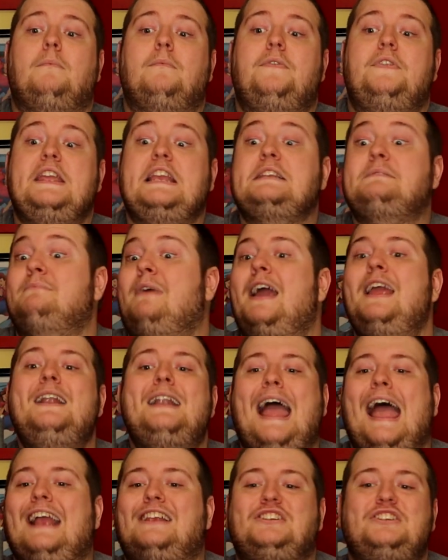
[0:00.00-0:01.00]
These might
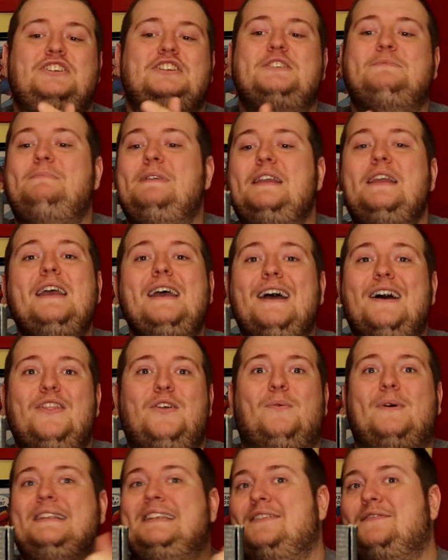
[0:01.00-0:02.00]
actually just be the
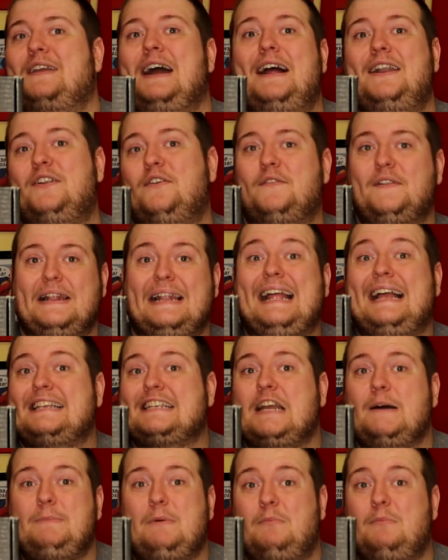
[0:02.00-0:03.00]
ones I've gotten over the last
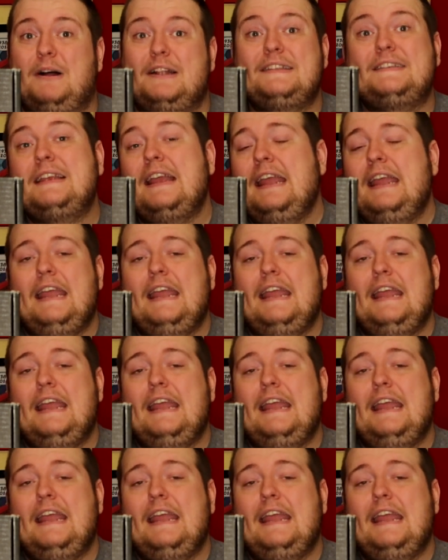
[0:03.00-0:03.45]
couple months,